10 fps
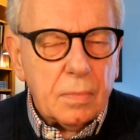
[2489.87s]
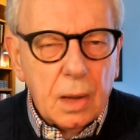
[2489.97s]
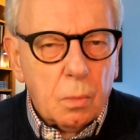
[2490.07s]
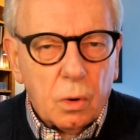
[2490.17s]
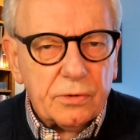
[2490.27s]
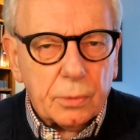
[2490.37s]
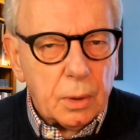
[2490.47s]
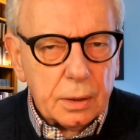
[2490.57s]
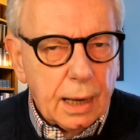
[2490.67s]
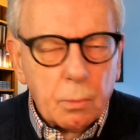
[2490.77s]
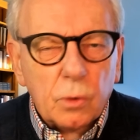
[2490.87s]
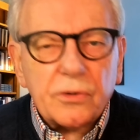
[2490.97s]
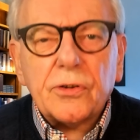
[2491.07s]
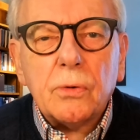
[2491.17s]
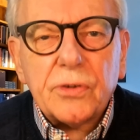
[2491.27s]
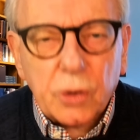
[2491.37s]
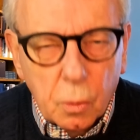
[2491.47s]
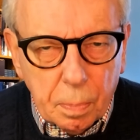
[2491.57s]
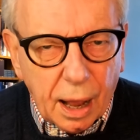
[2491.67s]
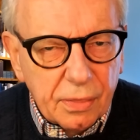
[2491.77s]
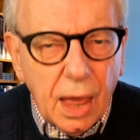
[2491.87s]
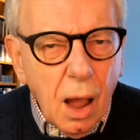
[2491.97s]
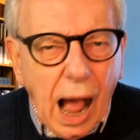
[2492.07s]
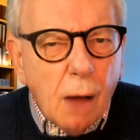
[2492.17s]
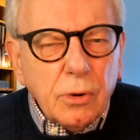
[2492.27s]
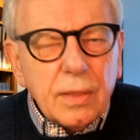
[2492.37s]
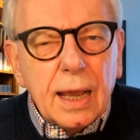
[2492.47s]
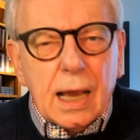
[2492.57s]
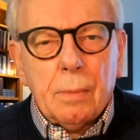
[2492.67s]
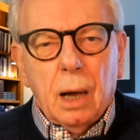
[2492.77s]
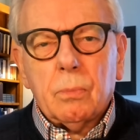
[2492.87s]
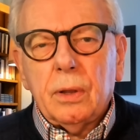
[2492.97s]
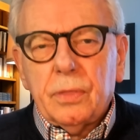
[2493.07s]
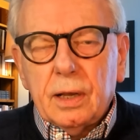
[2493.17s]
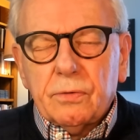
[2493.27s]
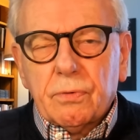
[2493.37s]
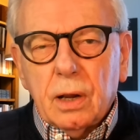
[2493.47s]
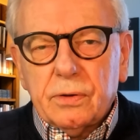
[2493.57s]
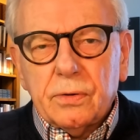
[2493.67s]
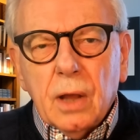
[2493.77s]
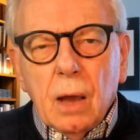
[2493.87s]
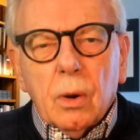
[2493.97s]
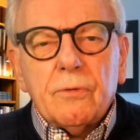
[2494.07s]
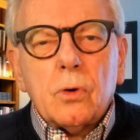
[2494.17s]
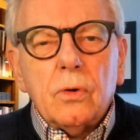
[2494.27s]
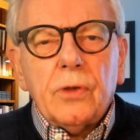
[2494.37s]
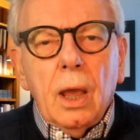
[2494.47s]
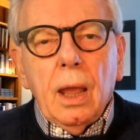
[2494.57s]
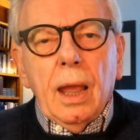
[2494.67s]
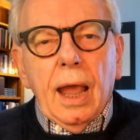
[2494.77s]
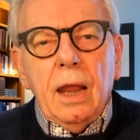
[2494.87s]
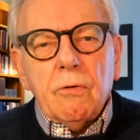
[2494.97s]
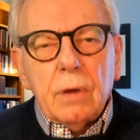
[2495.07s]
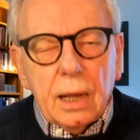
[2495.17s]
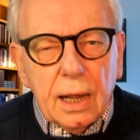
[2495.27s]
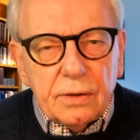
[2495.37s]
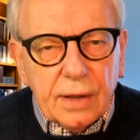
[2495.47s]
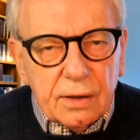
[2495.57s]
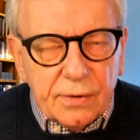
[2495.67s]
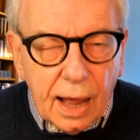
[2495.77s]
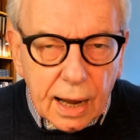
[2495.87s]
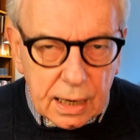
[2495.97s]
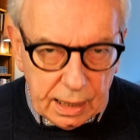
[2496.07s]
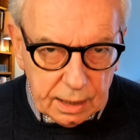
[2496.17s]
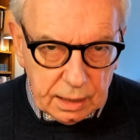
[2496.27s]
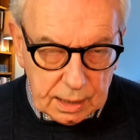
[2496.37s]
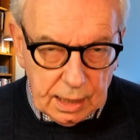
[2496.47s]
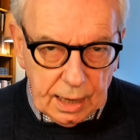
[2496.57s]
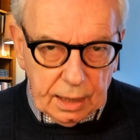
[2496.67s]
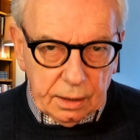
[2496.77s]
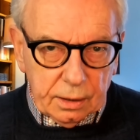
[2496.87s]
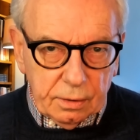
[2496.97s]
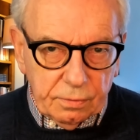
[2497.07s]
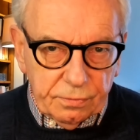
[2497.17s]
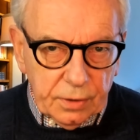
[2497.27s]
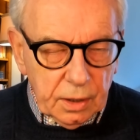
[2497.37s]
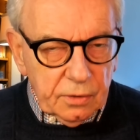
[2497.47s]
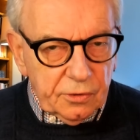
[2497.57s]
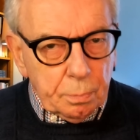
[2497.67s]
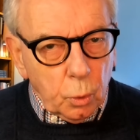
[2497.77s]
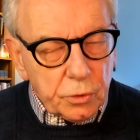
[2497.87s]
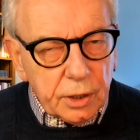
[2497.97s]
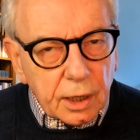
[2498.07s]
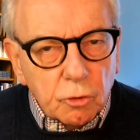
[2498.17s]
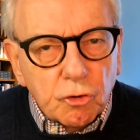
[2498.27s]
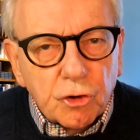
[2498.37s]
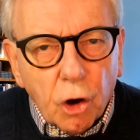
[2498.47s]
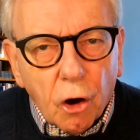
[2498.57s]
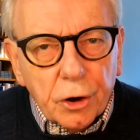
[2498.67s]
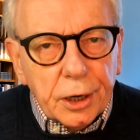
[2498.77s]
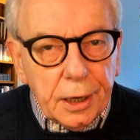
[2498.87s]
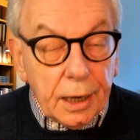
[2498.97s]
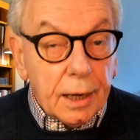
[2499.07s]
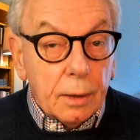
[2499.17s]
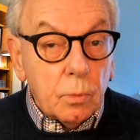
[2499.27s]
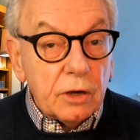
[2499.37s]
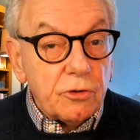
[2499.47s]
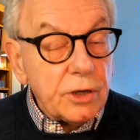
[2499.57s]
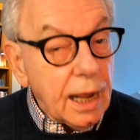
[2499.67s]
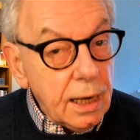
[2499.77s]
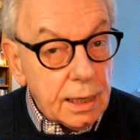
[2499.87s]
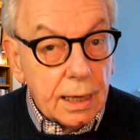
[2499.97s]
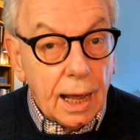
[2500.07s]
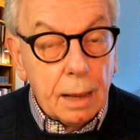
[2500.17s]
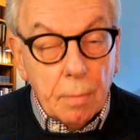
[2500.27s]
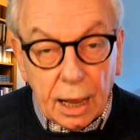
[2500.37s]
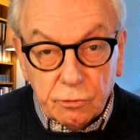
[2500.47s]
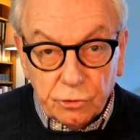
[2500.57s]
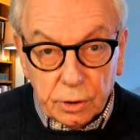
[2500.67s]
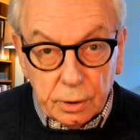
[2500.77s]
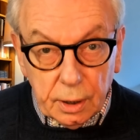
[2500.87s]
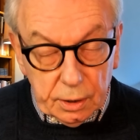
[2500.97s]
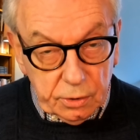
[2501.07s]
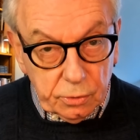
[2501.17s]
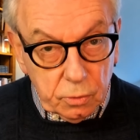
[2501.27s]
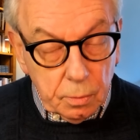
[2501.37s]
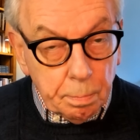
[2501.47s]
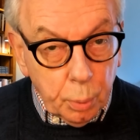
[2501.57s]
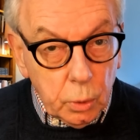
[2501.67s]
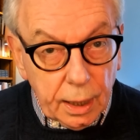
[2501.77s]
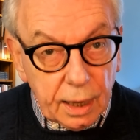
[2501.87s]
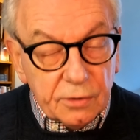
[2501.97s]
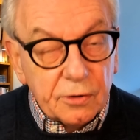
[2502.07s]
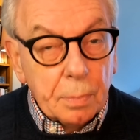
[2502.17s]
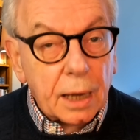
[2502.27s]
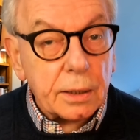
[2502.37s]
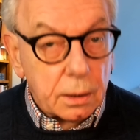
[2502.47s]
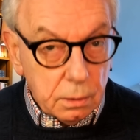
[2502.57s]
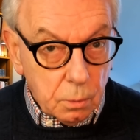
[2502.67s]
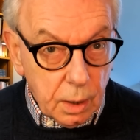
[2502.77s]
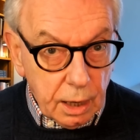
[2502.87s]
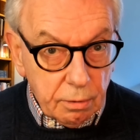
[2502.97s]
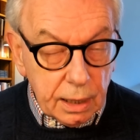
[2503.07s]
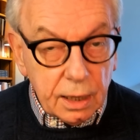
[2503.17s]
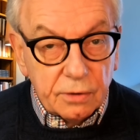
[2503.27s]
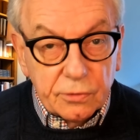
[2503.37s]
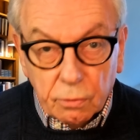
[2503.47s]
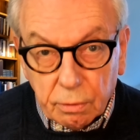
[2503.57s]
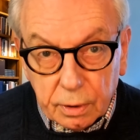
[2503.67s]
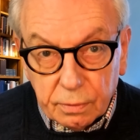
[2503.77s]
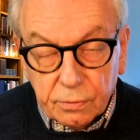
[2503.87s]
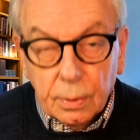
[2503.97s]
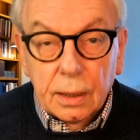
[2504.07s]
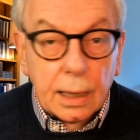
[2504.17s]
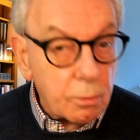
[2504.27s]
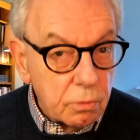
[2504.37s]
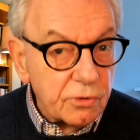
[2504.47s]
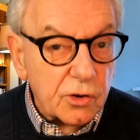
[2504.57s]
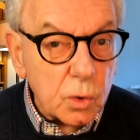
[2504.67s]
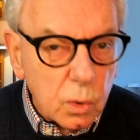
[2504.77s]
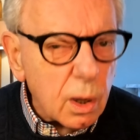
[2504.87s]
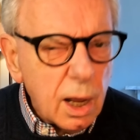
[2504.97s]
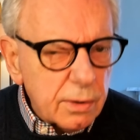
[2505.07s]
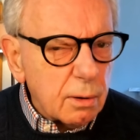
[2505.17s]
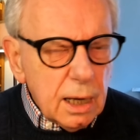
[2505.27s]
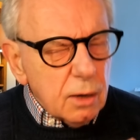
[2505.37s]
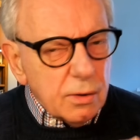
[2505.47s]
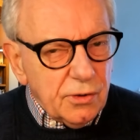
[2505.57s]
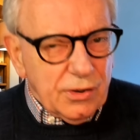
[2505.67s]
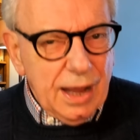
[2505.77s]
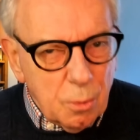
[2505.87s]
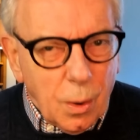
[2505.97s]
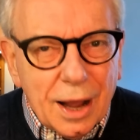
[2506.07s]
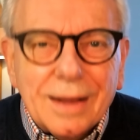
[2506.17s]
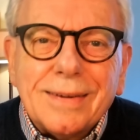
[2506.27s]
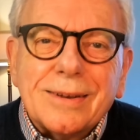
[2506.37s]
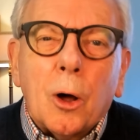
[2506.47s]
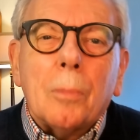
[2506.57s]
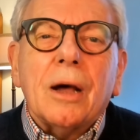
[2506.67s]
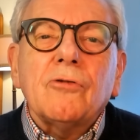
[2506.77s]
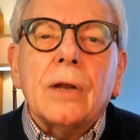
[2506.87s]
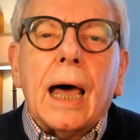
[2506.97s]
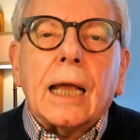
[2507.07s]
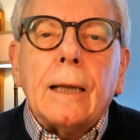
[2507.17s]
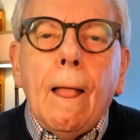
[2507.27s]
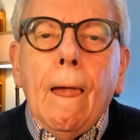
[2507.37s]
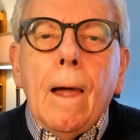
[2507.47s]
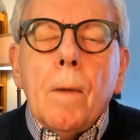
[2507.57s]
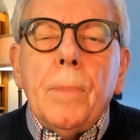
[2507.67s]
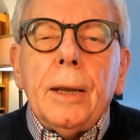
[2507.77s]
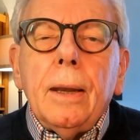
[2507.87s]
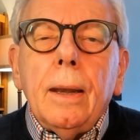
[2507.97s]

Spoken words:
what's the word I want, sociopath? How do they come up with these phrases? Well, of course, Henry is exactly the kind of sporting jock which tended, I imagine, to bully spectacle-wearing historians when they were at school. So you can see why he's not much liked. But